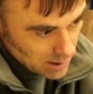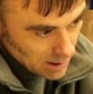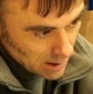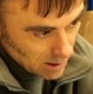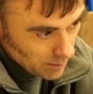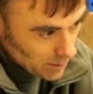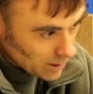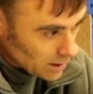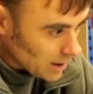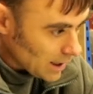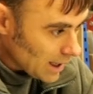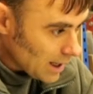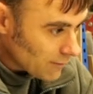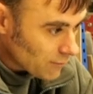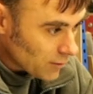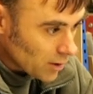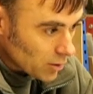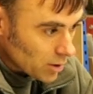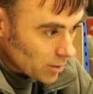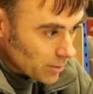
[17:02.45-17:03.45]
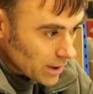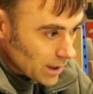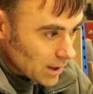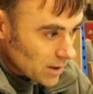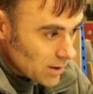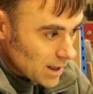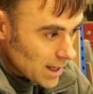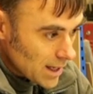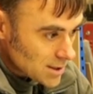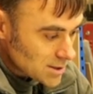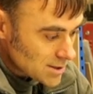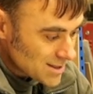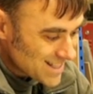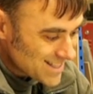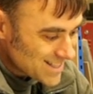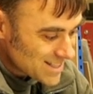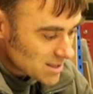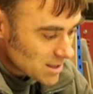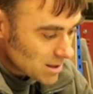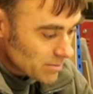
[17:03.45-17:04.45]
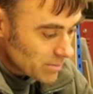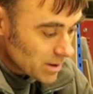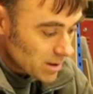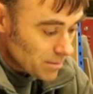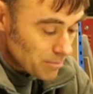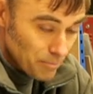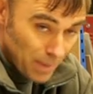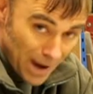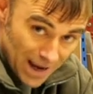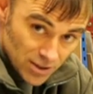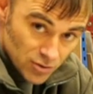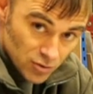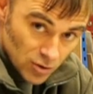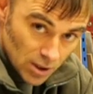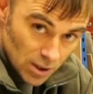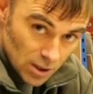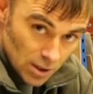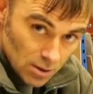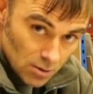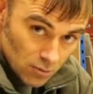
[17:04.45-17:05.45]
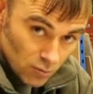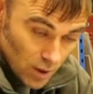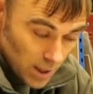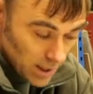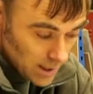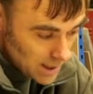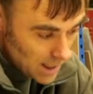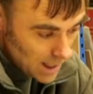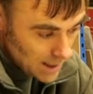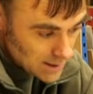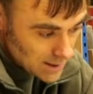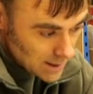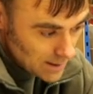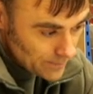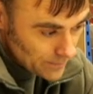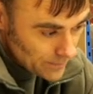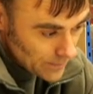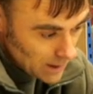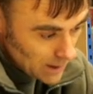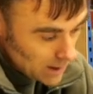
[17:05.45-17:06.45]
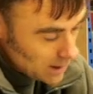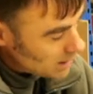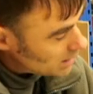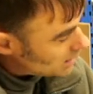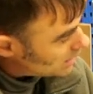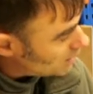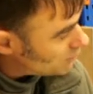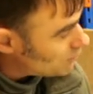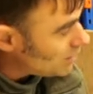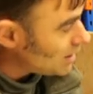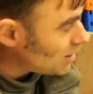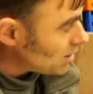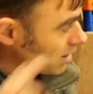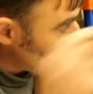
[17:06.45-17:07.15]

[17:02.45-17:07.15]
going to be the airflow coming in there. So this is going to be the battery radiator, and around at